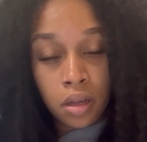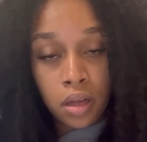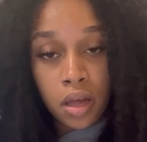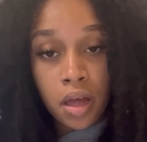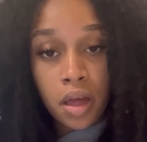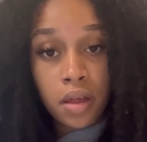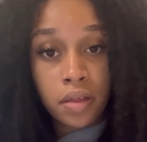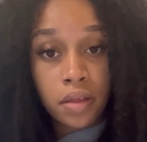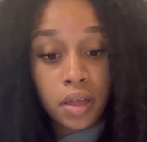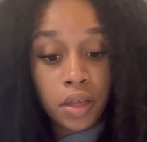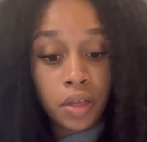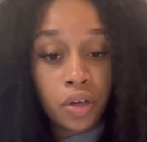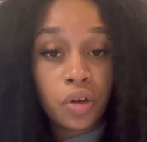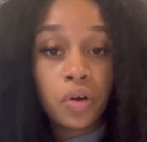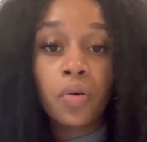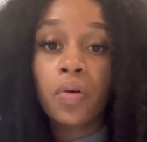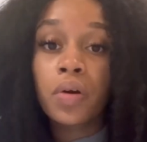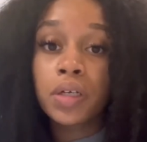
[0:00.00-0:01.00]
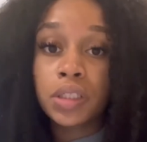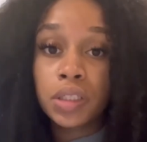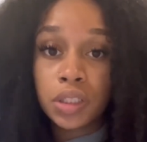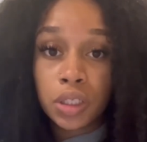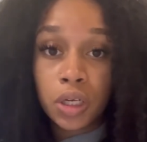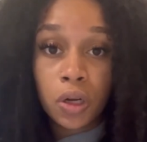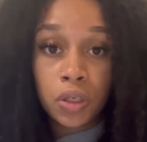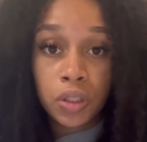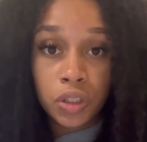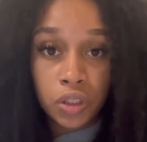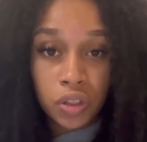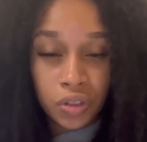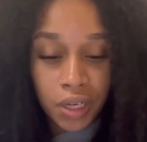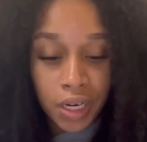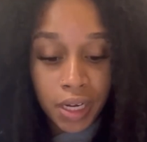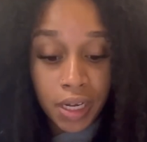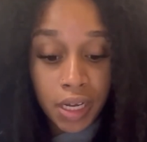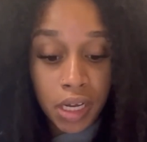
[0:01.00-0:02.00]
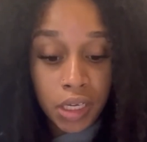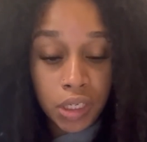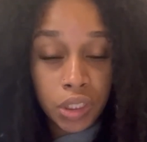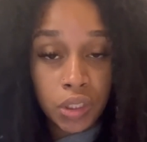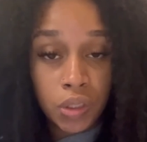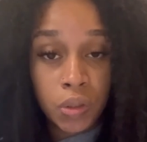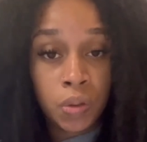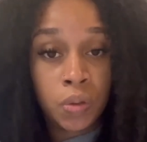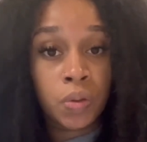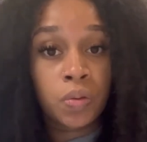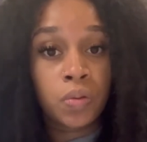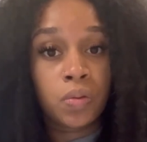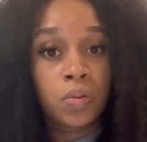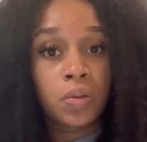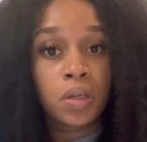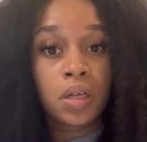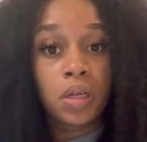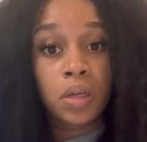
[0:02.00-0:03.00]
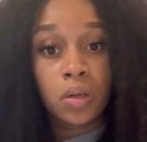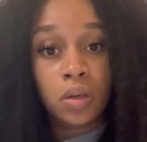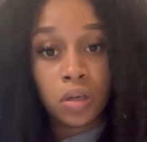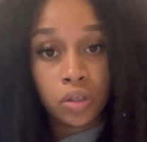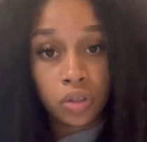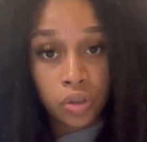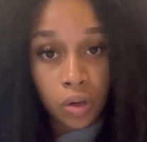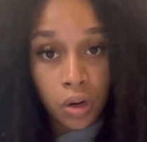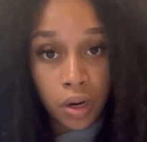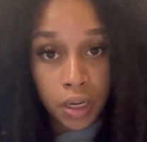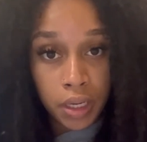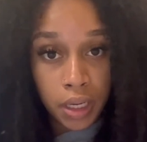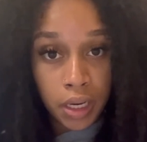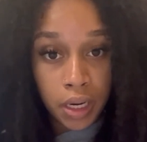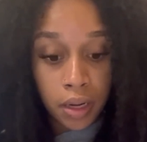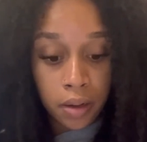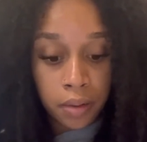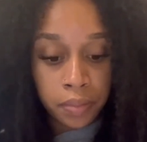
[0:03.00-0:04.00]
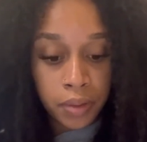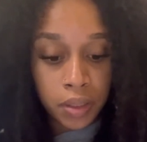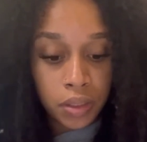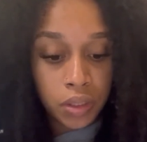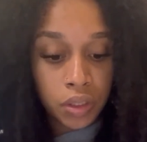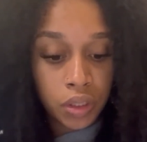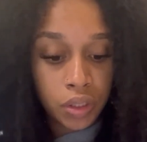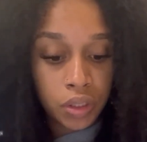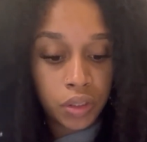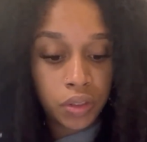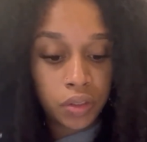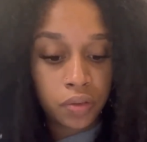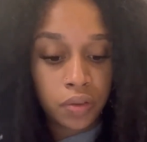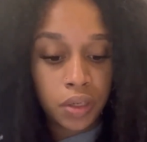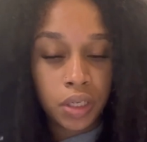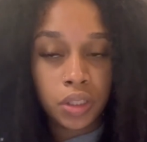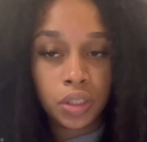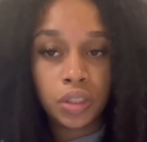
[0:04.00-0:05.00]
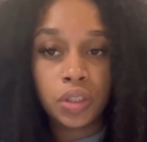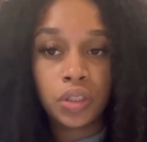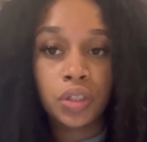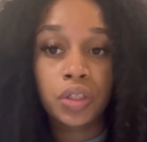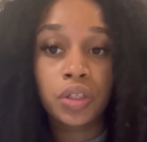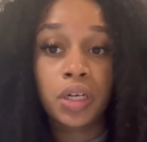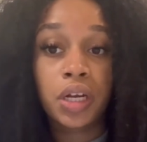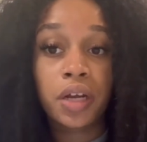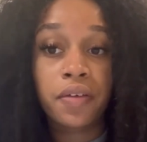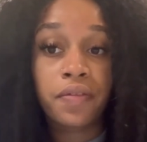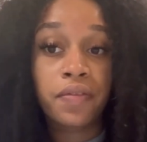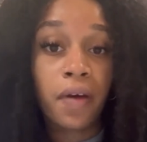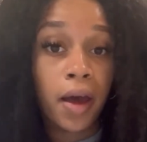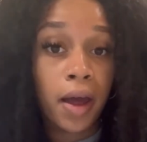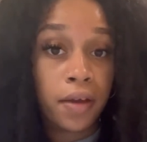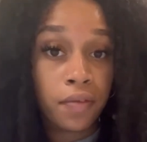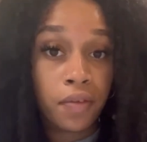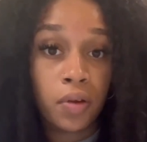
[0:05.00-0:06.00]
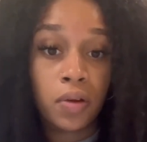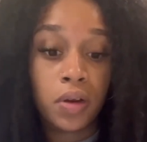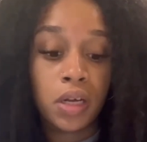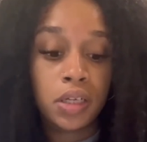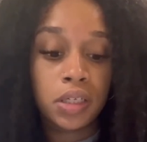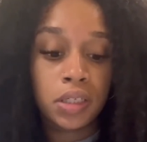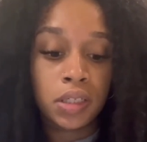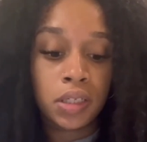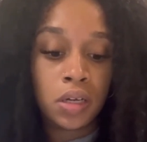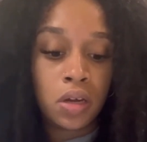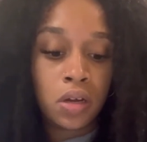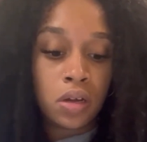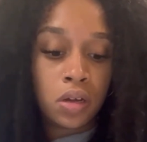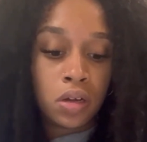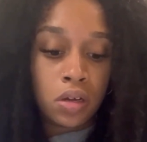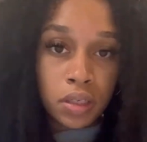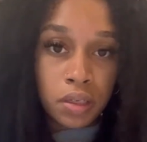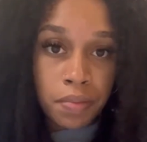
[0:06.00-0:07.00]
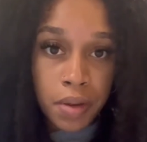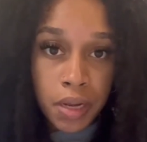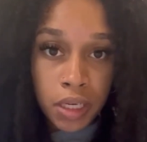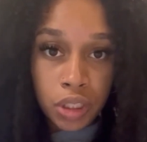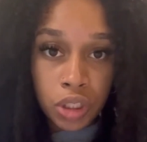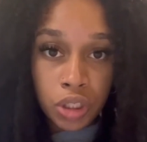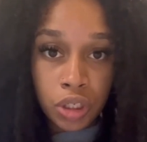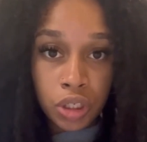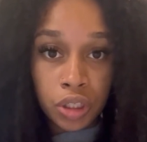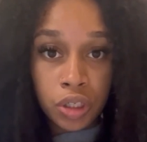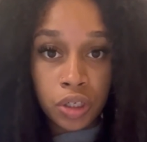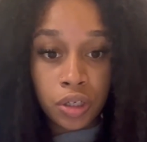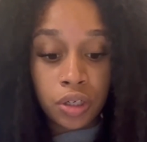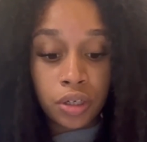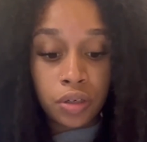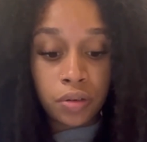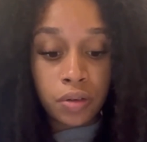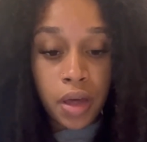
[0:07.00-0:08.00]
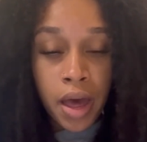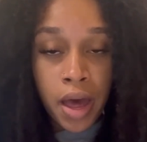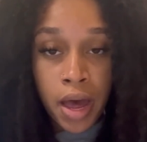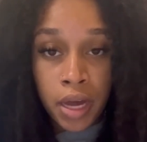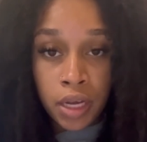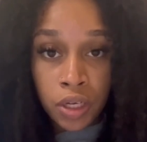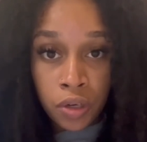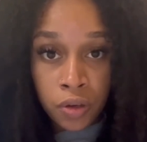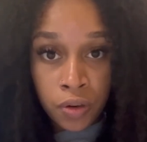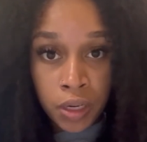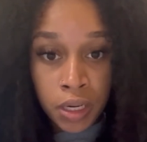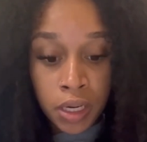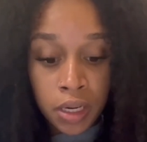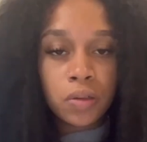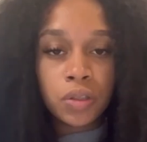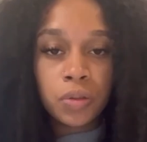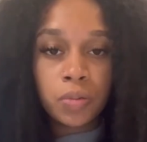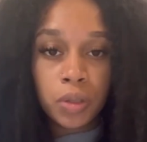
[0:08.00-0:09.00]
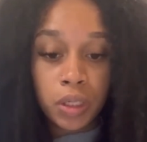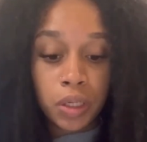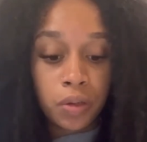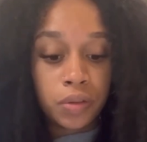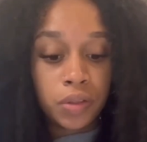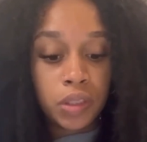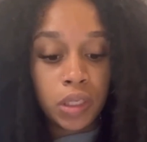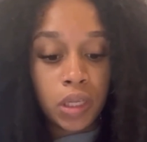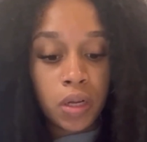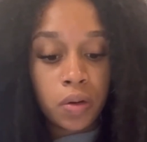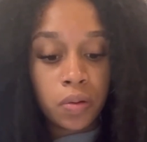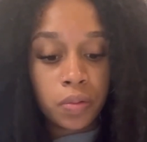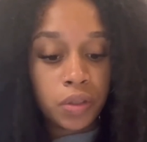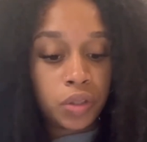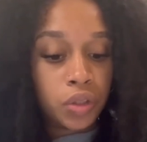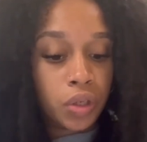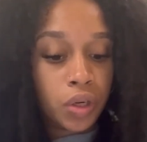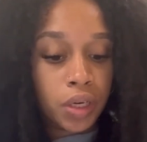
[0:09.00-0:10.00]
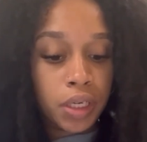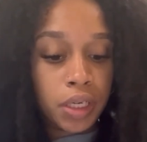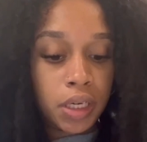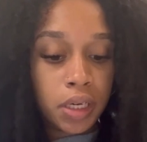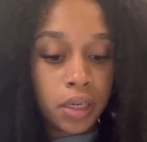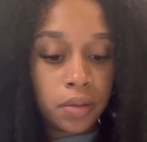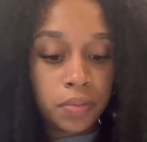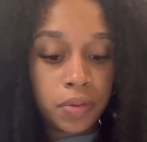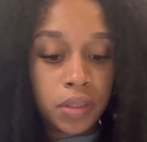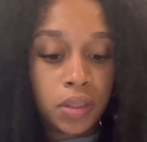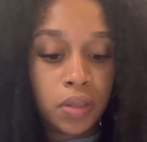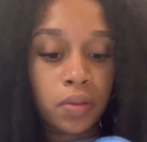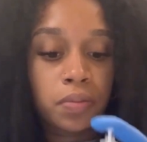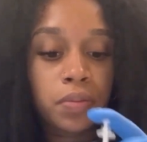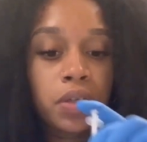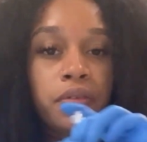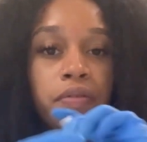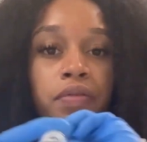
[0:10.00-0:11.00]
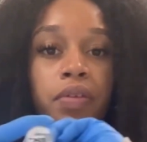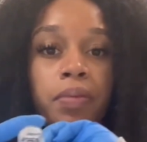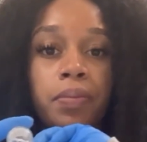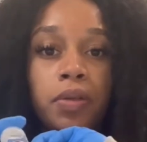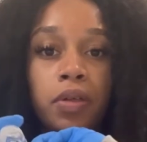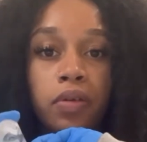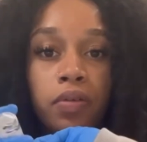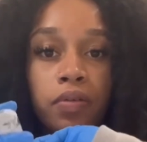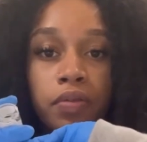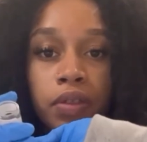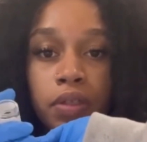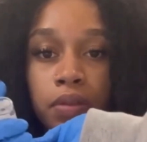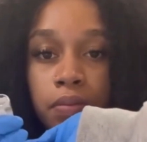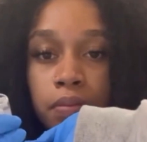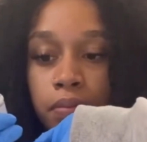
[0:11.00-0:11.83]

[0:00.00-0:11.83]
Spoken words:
And then you're going to go straight into drawing it up into your syringe. So you're getting 5 units. To make sure you're accurate, you want to go slow with drawing it up. So I'm going to flip it over.